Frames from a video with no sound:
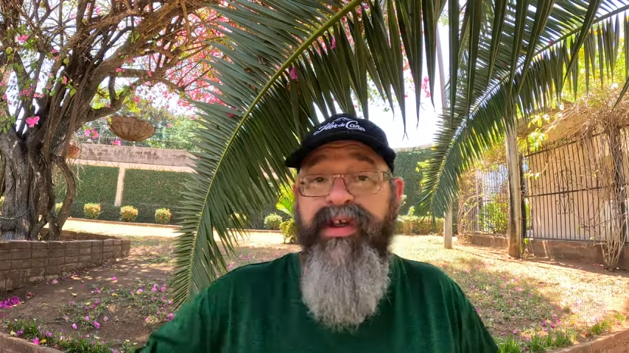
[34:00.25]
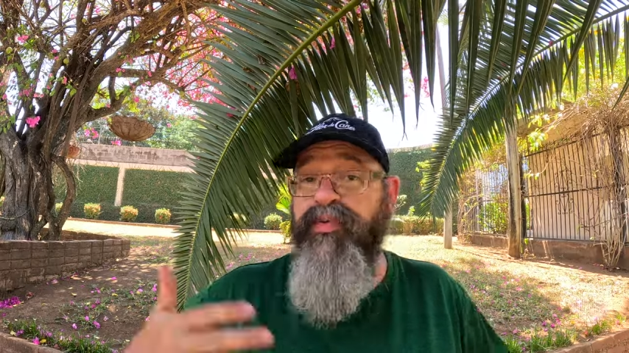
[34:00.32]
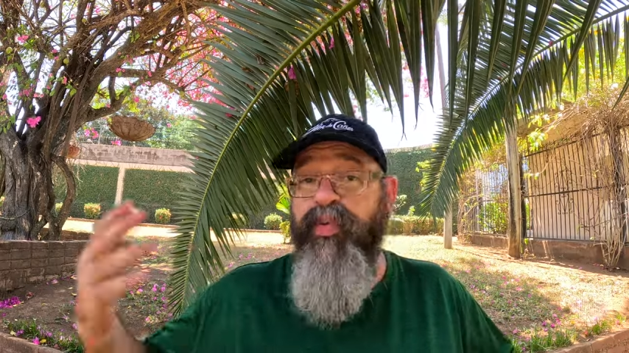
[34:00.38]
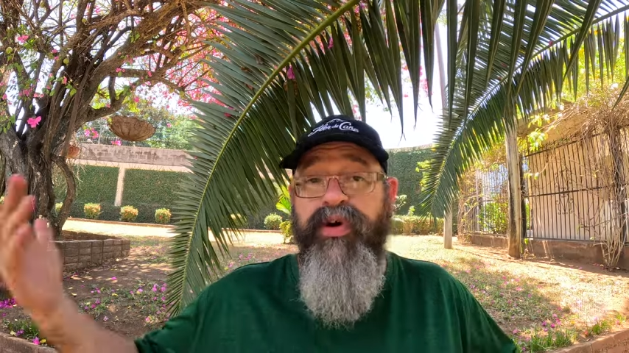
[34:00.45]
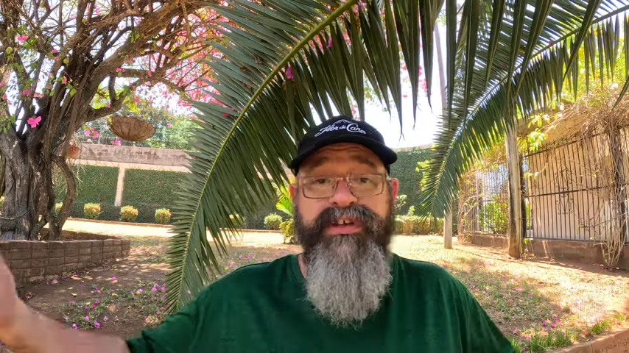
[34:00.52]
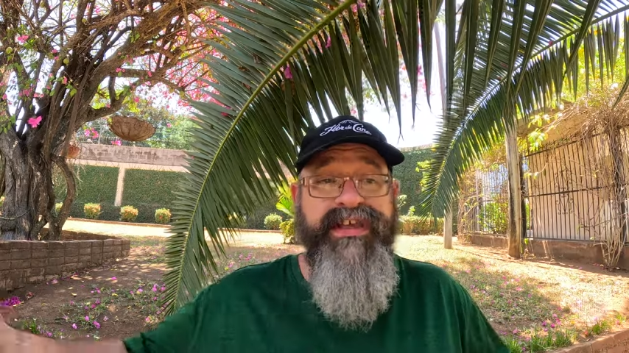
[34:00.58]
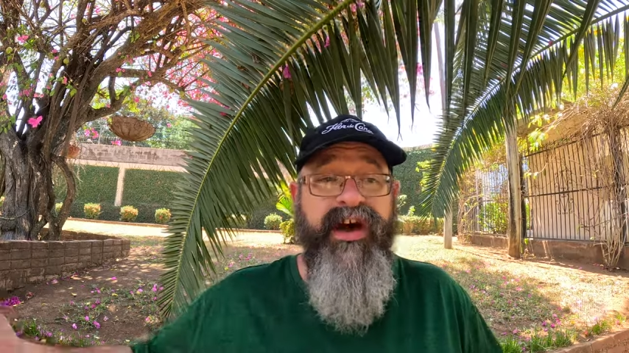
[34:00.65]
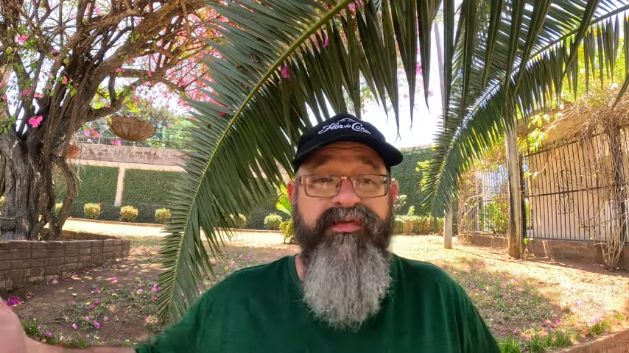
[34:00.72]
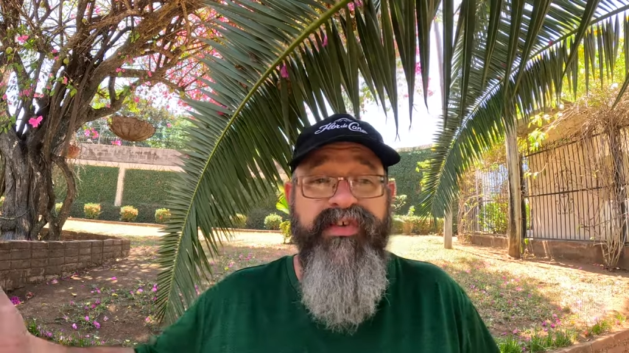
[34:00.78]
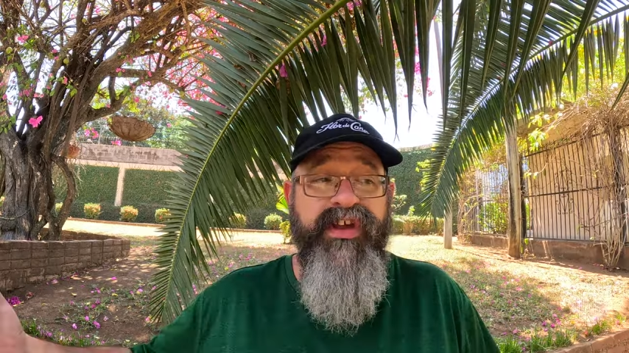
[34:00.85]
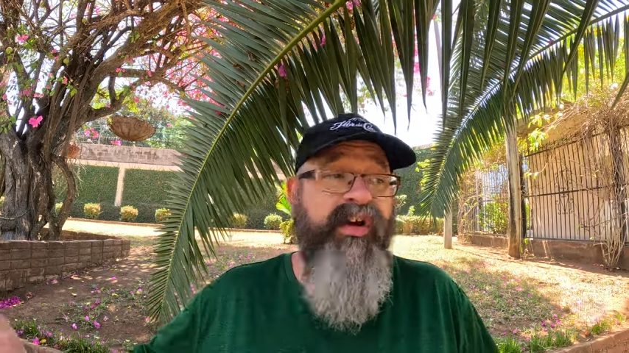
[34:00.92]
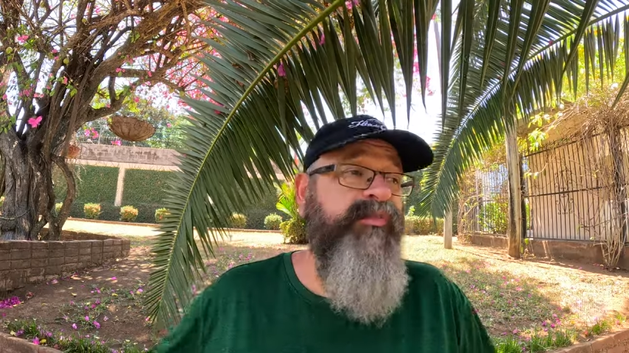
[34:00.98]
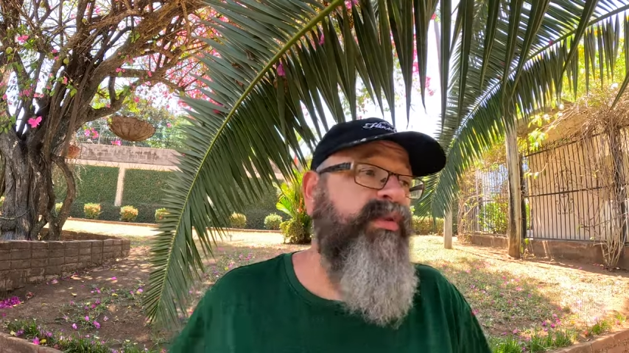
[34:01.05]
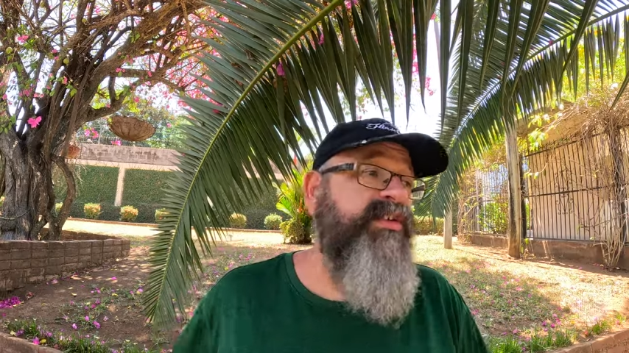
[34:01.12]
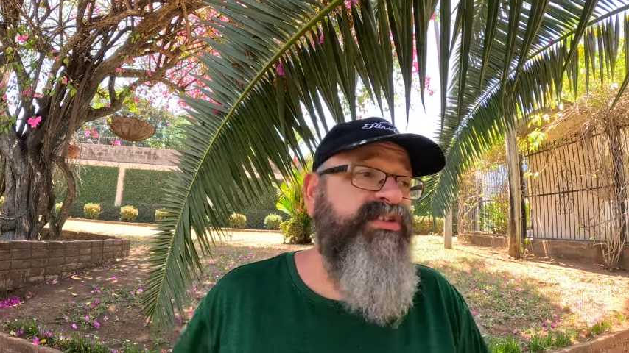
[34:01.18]
It works out for the
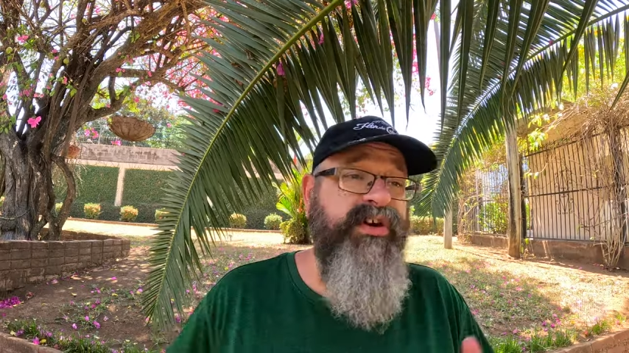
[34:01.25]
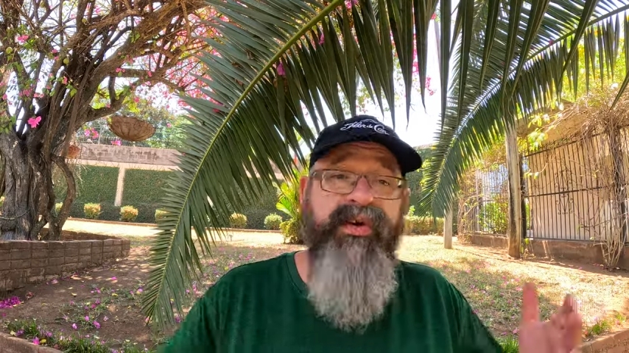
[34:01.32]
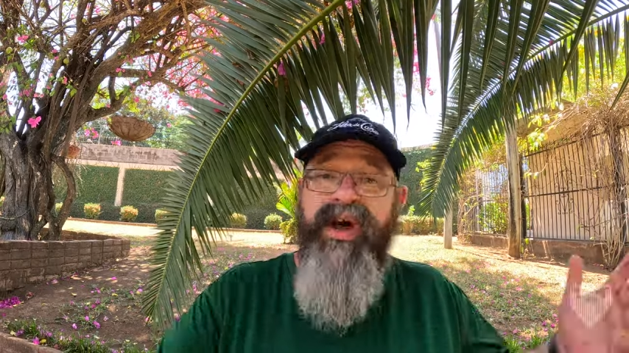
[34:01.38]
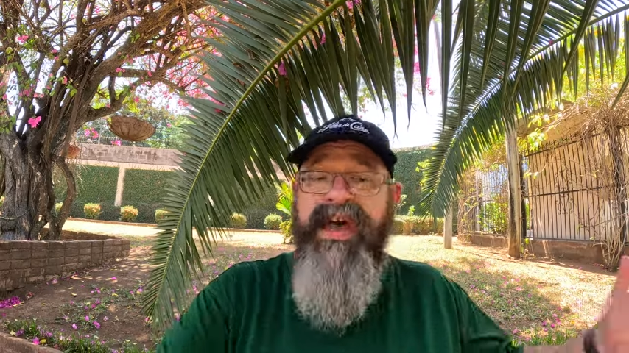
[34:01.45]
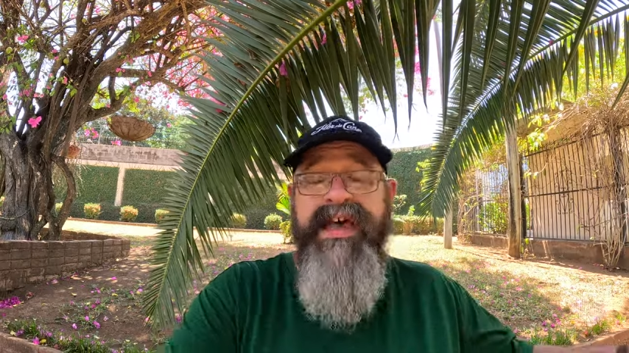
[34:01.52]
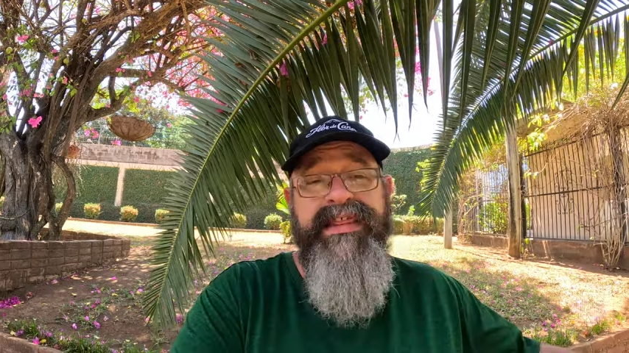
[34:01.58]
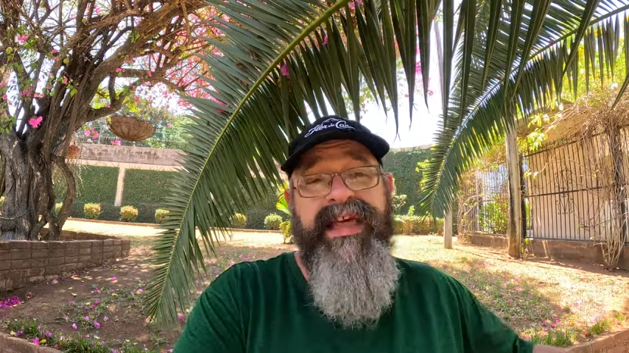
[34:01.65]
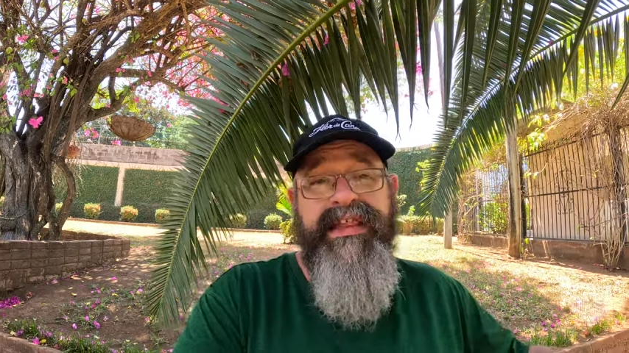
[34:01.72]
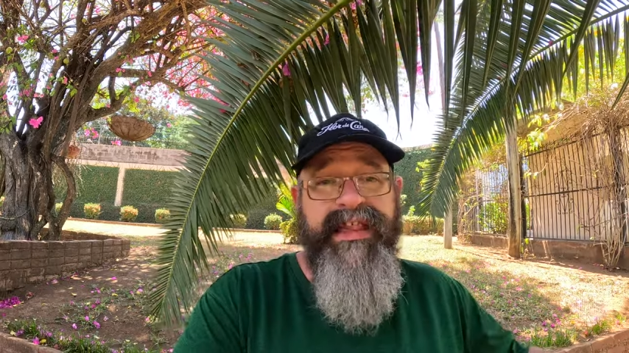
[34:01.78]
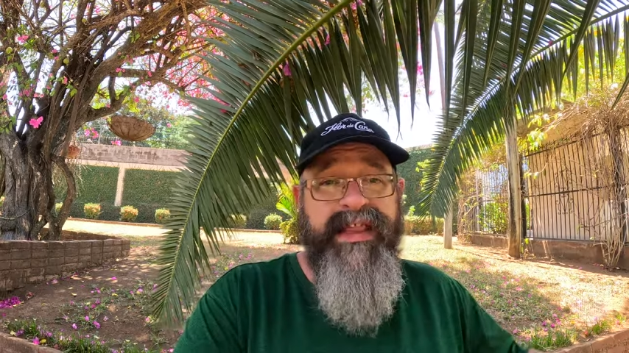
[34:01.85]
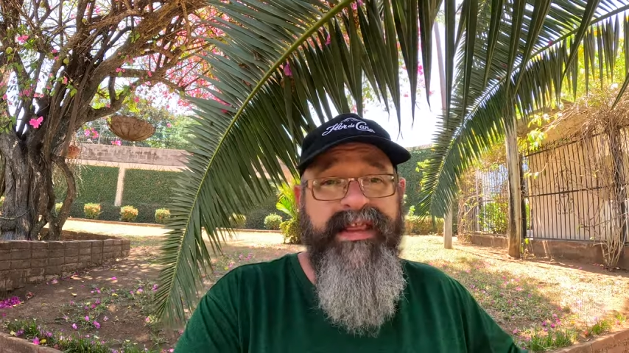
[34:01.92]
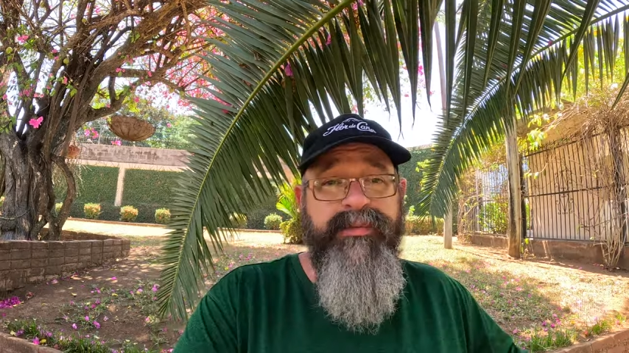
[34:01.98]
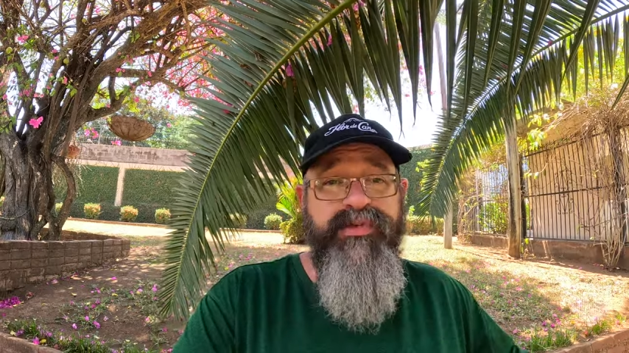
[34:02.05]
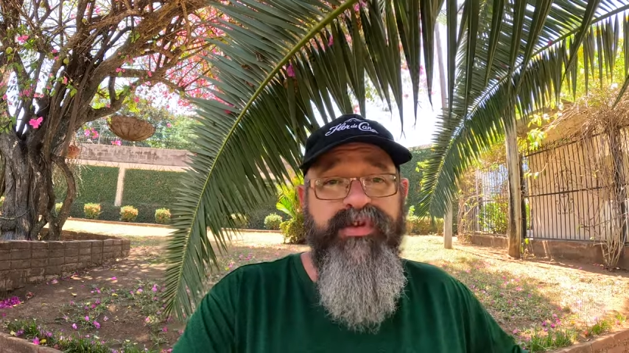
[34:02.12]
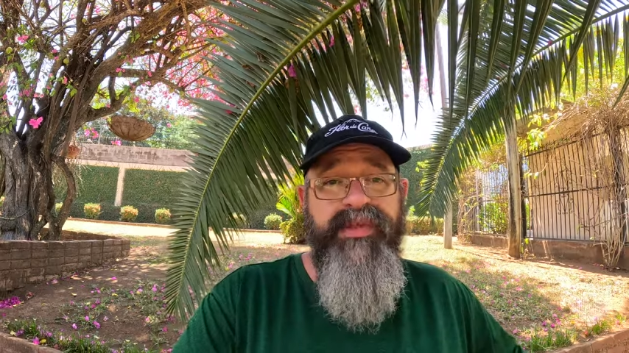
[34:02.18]
government, so they let
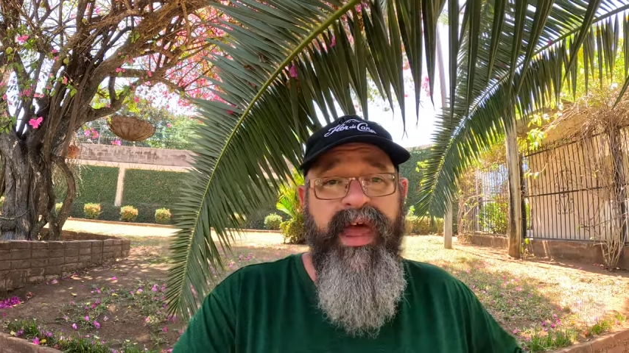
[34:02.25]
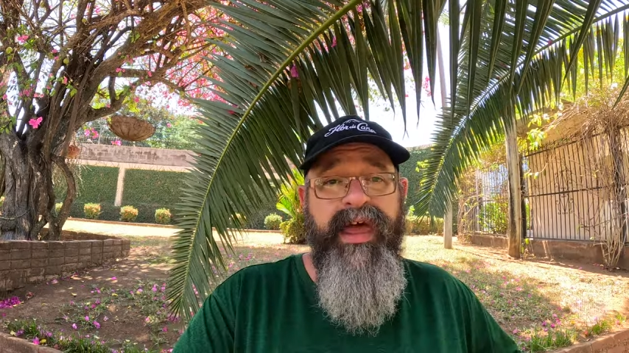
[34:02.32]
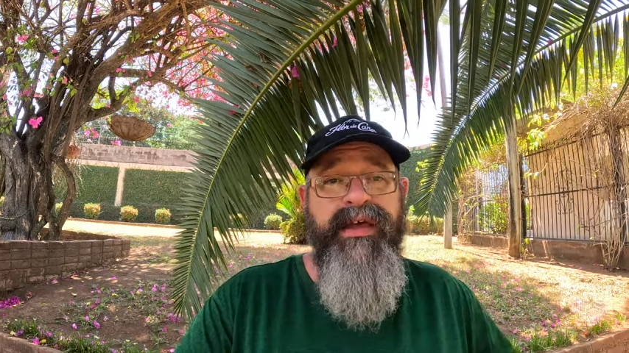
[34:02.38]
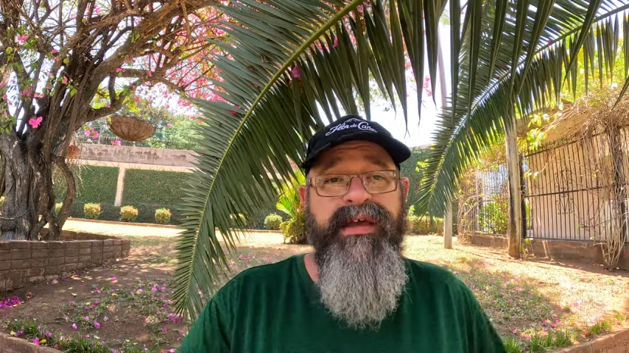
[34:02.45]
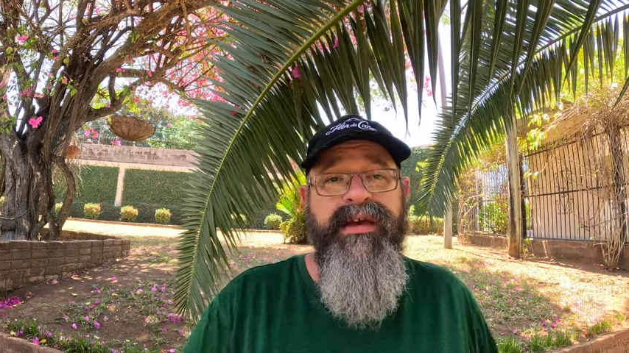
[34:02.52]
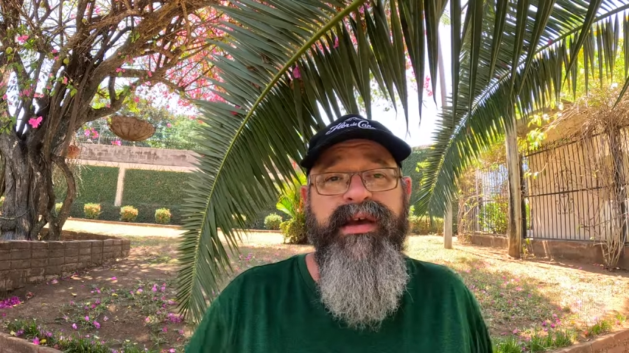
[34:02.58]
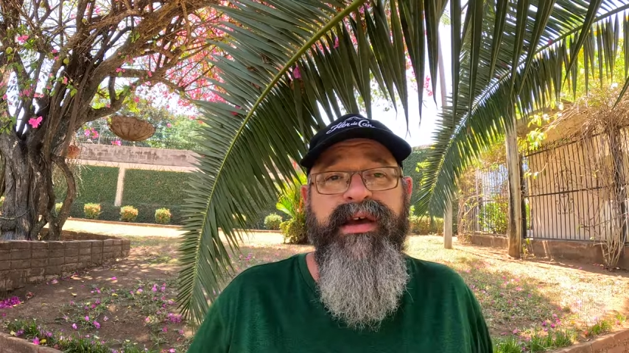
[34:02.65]
them do that.